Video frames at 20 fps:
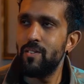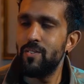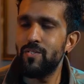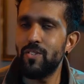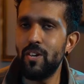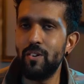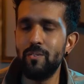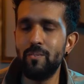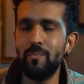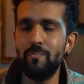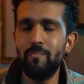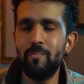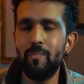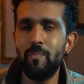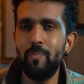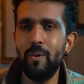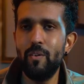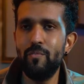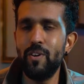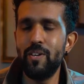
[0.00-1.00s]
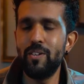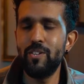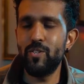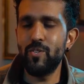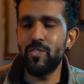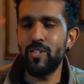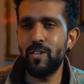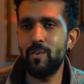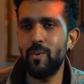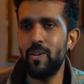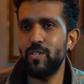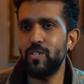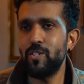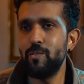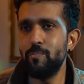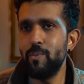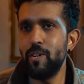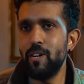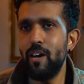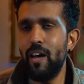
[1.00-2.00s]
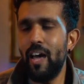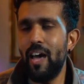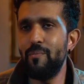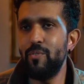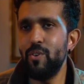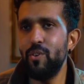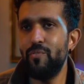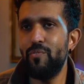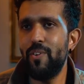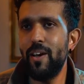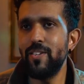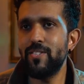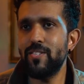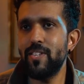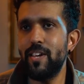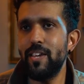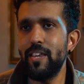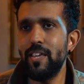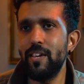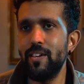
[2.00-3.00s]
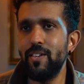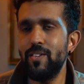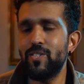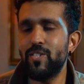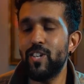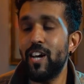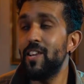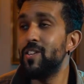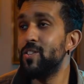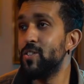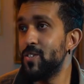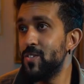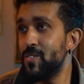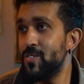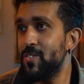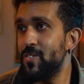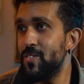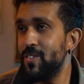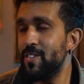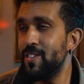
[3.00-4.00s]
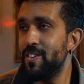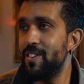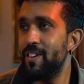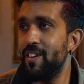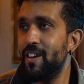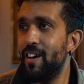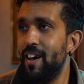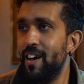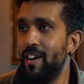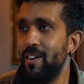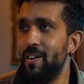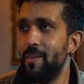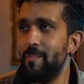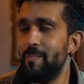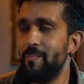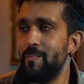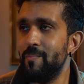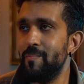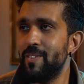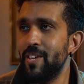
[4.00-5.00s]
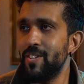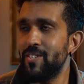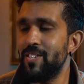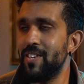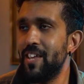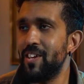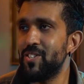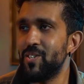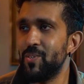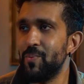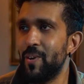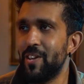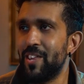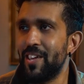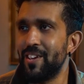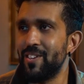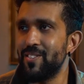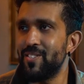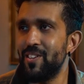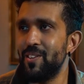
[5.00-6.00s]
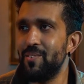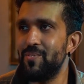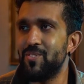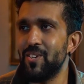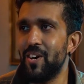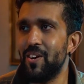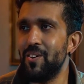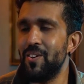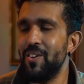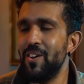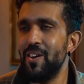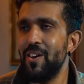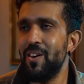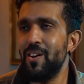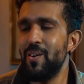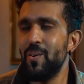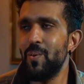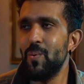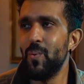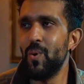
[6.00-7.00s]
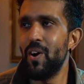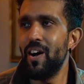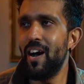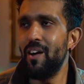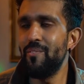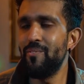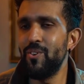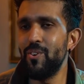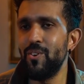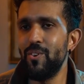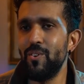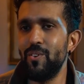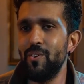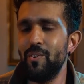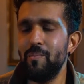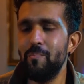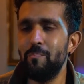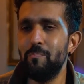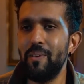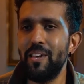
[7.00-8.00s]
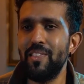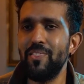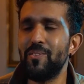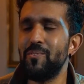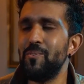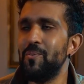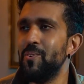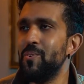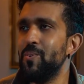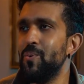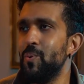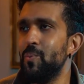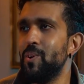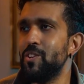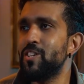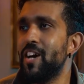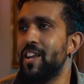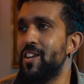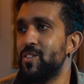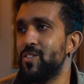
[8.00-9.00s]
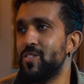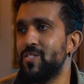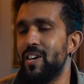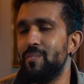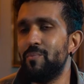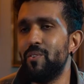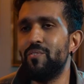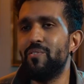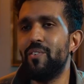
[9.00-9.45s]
So a bit of an interesting question, but have you faced any challenges at destination weddings? And if so, what have you been through, or what challenges have you